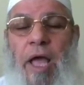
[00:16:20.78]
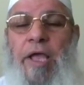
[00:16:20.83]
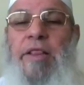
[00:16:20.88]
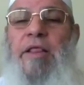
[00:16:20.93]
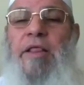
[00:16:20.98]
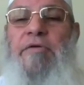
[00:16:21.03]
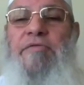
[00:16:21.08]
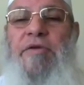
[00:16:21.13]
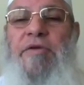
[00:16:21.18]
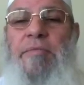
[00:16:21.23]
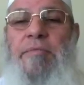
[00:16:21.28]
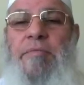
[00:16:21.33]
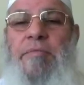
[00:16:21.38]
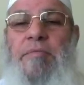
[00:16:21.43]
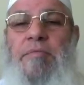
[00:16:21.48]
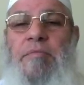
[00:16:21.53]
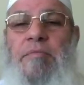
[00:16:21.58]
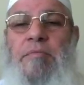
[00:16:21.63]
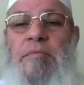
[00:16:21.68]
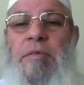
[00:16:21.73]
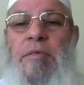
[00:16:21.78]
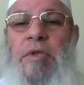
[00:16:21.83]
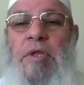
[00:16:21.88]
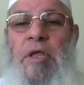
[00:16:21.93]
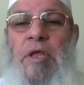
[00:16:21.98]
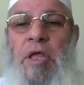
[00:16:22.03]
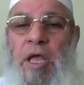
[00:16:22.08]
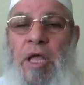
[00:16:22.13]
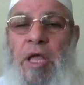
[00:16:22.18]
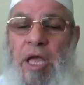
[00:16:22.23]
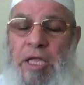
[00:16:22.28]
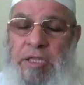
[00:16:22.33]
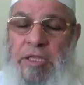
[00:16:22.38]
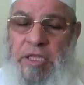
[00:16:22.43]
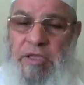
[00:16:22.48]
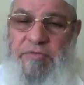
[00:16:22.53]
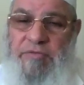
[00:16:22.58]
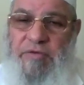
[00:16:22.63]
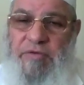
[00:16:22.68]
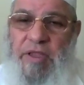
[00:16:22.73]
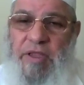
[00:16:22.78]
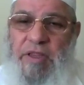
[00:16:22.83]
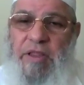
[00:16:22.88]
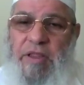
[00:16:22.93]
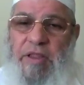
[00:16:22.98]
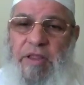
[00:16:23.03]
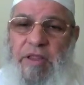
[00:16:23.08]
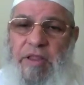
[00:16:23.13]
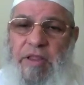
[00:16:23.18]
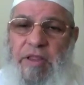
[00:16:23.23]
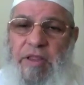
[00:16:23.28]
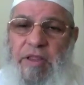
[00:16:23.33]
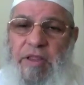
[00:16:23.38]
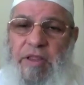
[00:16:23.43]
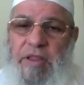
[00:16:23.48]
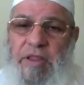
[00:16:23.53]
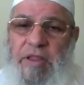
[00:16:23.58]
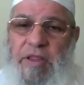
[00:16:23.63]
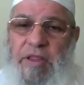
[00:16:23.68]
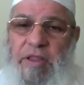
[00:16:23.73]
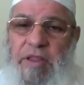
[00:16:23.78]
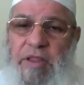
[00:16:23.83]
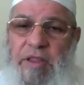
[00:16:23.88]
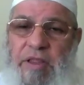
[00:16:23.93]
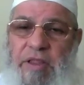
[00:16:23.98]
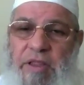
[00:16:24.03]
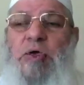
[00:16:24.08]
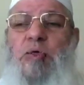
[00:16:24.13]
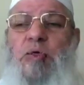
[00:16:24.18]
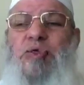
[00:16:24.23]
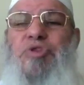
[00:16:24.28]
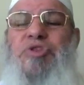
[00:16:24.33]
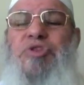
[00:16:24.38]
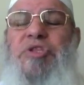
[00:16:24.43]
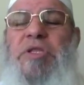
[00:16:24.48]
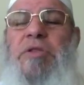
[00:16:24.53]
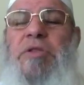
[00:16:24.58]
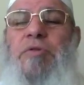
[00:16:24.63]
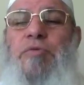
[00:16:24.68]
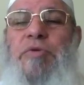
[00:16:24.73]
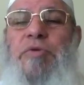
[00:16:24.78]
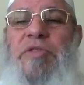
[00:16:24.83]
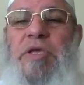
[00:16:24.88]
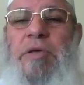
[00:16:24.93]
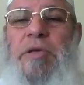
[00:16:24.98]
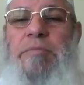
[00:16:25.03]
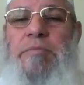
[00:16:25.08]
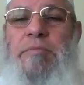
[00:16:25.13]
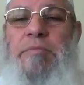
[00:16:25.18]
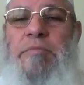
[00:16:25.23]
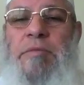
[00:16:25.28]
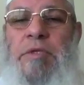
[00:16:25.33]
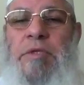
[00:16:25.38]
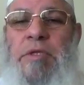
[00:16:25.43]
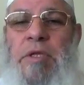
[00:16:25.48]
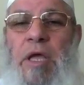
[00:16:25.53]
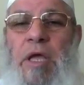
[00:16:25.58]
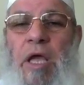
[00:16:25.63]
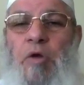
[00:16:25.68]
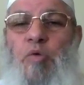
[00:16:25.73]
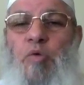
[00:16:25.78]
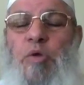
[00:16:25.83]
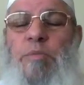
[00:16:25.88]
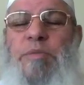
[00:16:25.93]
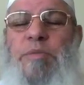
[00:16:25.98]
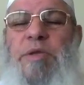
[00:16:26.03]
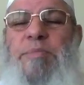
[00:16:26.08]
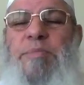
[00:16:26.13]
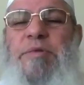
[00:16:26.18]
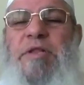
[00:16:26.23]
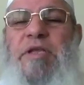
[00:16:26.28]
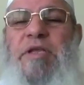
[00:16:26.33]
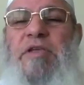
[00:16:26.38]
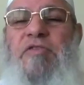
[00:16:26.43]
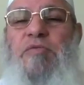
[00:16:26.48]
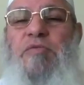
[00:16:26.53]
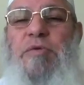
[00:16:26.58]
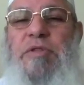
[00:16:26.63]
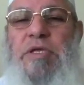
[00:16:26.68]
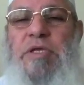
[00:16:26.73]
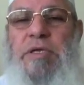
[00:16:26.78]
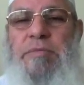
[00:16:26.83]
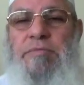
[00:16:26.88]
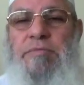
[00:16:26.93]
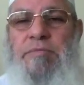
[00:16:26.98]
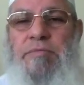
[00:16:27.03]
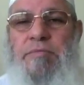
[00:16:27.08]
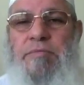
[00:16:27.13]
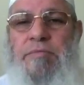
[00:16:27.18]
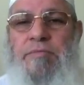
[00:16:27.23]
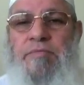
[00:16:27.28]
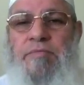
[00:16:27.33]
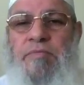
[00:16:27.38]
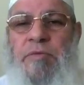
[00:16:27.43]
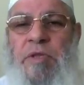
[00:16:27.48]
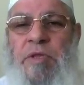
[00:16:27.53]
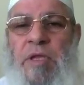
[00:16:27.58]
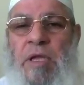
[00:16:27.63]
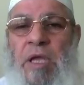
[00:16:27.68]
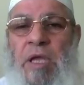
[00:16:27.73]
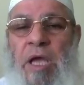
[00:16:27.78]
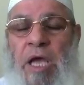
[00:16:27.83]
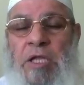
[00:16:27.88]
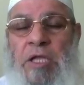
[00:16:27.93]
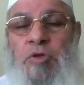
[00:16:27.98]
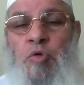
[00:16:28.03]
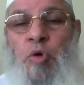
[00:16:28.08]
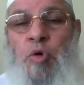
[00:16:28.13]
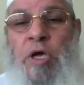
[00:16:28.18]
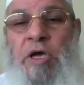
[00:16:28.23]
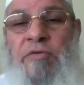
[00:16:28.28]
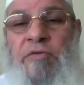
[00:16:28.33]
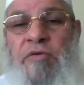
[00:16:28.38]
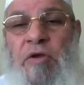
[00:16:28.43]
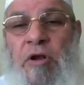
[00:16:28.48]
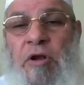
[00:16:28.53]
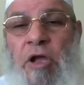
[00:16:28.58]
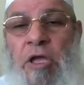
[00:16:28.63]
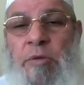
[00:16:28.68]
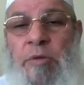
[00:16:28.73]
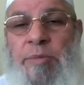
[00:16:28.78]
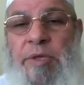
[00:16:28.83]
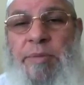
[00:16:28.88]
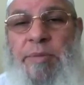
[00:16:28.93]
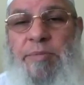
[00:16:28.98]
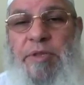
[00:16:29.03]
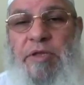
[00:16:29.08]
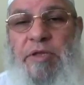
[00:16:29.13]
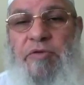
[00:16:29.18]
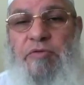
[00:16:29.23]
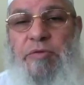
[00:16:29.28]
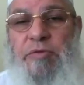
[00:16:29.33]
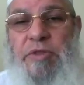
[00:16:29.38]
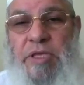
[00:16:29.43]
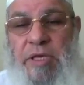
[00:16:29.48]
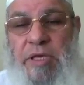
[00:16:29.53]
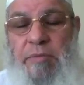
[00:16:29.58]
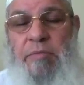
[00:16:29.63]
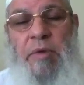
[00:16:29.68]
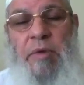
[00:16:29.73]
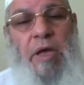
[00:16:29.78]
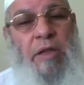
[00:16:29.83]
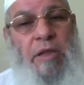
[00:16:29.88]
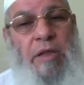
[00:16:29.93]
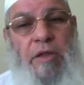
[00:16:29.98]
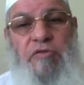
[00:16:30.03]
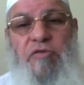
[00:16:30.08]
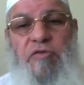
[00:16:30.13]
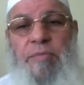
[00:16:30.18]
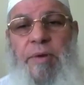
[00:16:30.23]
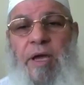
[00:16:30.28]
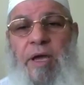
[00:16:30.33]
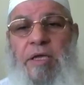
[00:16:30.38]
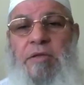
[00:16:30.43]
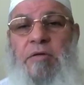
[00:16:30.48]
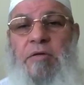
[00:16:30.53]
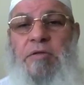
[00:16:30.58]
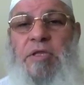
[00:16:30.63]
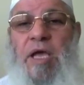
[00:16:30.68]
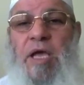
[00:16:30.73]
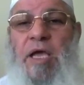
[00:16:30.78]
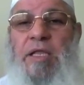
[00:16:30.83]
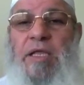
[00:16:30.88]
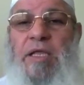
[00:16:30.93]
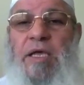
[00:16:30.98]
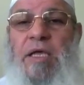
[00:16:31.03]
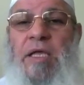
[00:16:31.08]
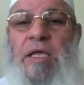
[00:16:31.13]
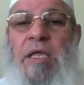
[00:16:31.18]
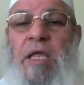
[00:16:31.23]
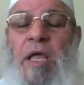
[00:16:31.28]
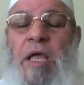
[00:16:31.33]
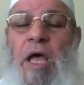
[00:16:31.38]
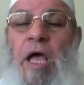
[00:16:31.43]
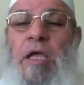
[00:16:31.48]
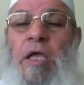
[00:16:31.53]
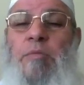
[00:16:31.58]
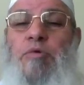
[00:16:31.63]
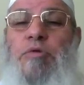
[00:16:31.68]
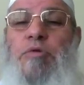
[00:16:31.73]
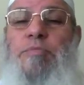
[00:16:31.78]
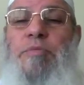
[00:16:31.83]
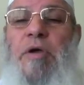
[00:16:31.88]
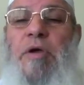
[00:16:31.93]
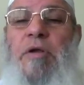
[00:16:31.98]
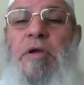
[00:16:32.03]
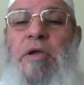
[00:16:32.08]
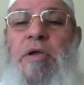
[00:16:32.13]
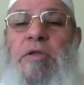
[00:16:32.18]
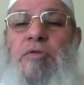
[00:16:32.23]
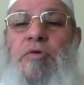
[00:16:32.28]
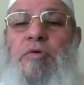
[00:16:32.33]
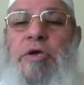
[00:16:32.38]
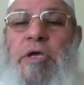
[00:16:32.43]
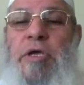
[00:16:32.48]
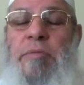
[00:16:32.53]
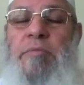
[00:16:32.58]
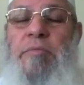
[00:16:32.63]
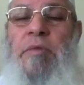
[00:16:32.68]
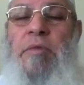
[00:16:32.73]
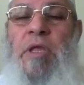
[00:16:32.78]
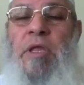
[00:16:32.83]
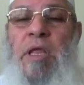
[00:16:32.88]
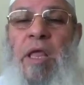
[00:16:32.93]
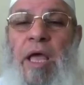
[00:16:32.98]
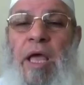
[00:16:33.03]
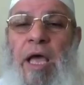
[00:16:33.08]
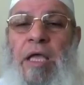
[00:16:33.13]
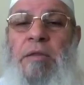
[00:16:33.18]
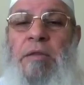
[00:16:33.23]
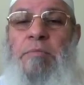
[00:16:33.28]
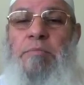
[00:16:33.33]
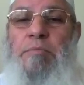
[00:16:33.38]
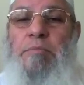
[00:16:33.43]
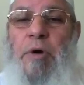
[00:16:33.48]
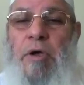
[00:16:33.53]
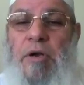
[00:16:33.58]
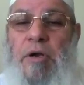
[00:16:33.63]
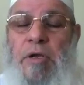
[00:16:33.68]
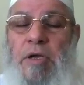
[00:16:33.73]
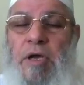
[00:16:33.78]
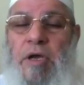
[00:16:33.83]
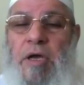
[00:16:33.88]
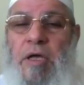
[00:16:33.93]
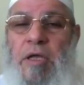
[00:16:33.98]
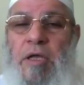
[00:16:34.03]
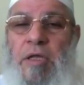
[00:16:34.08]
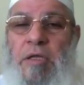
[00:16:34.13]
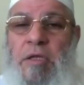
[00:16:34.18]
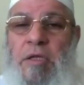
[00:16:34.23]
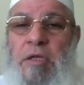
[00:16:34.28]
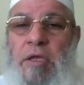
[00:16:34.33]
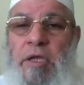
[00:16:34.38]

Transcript: I love him. And if I love him, I be content with him. I will be pleased with him. And whoever I be pleased with him, Allah subhanahu wa ta'ala I put barakah to him and barakah